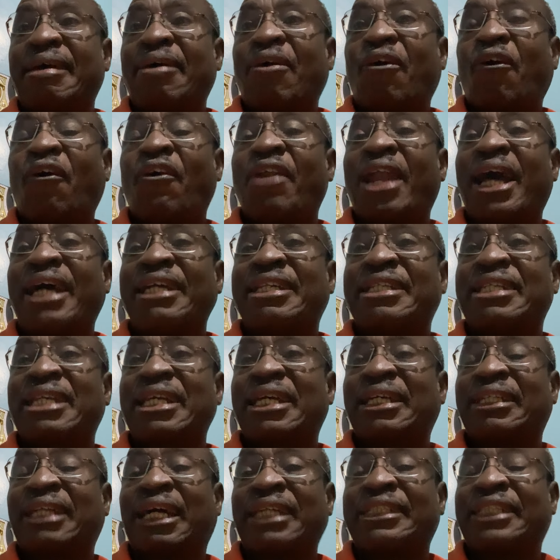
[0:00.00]
on a
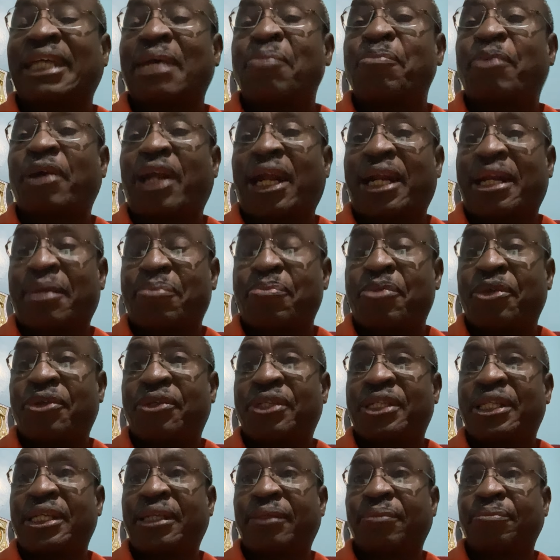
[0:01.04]
temporary
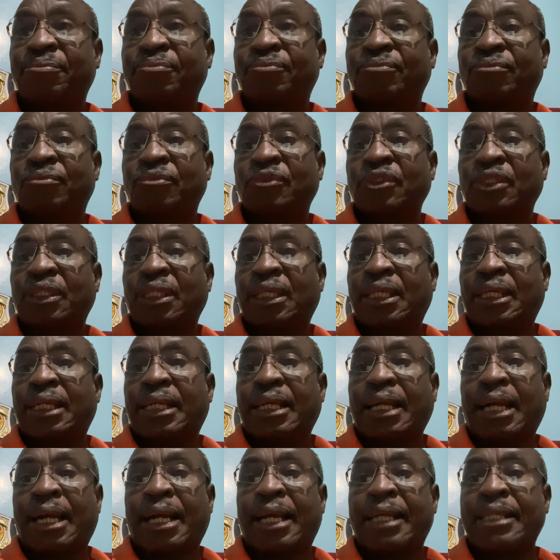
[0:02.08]
building.
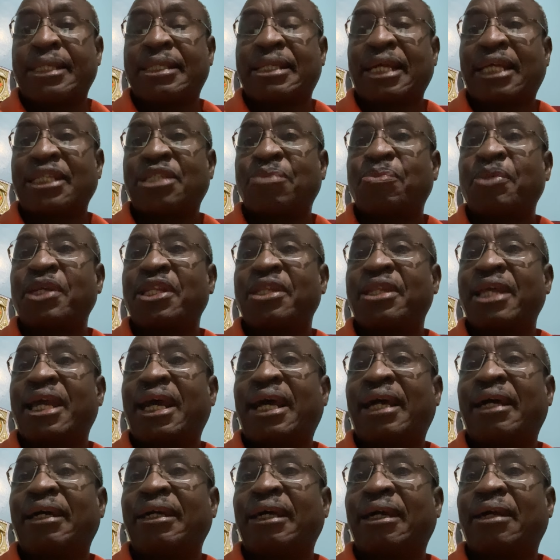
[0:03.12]
It has been
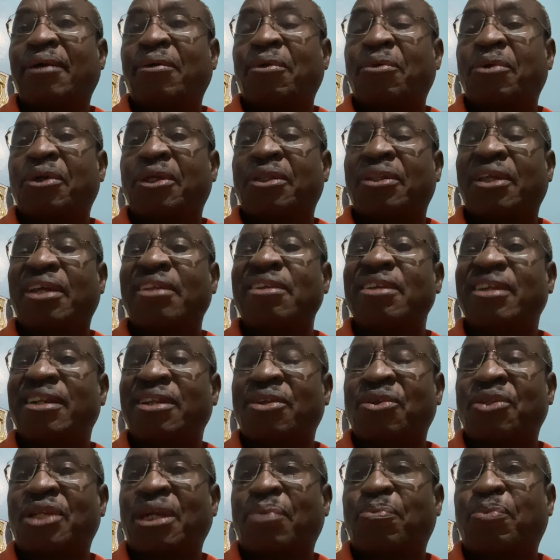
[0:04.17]
there. Then
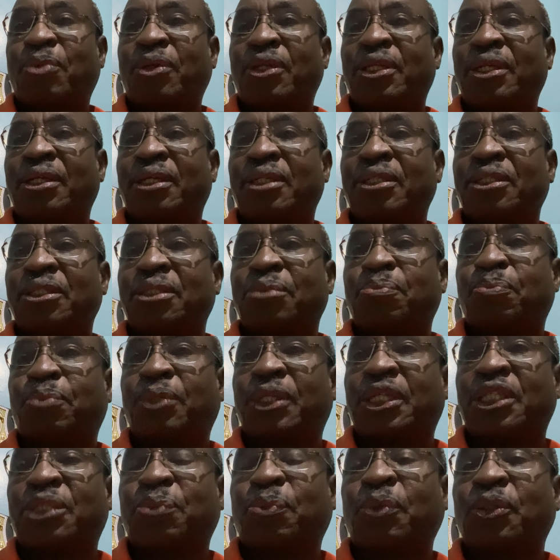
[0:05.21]
Riruta
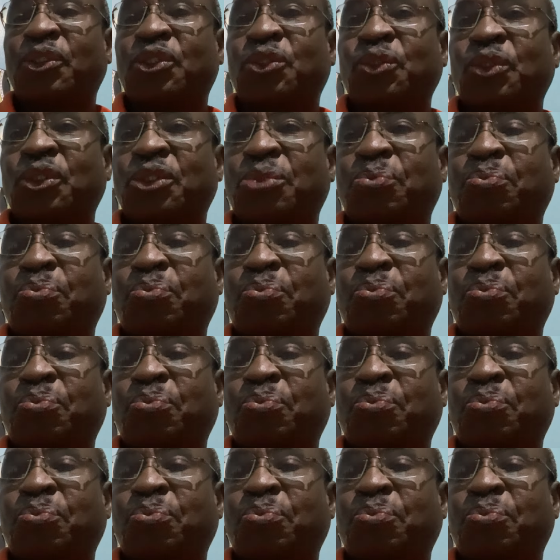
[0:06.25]
police post was